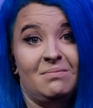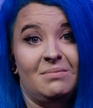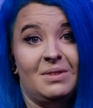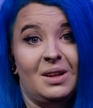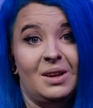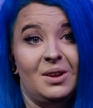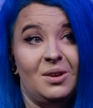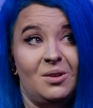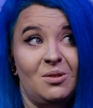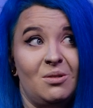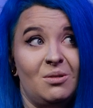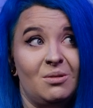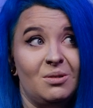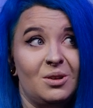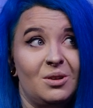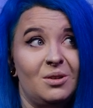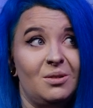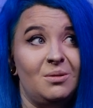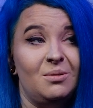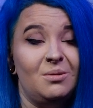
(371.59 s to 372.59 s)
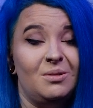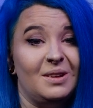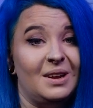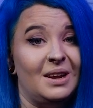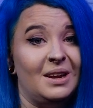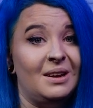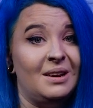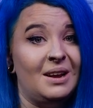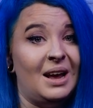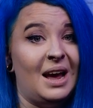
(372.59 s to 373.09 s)
then you're not
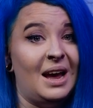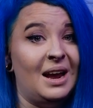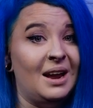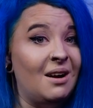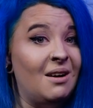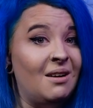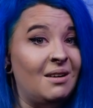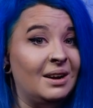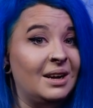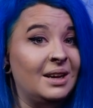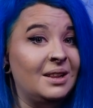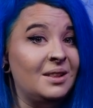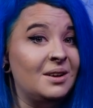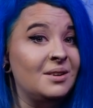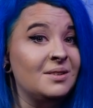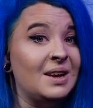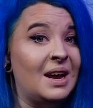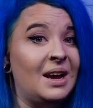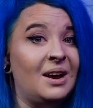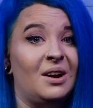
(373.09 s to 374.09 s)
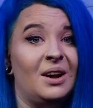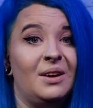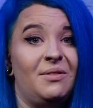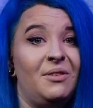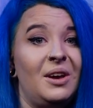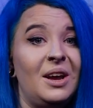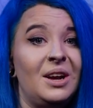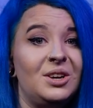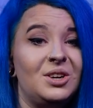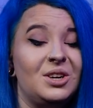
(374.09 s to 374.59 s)
using AI and those AI
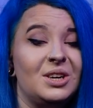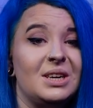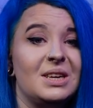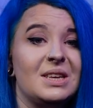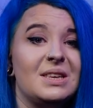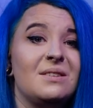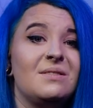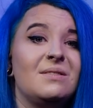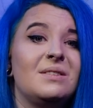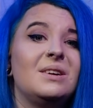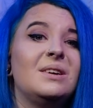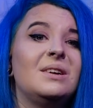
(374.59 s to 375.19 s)
features.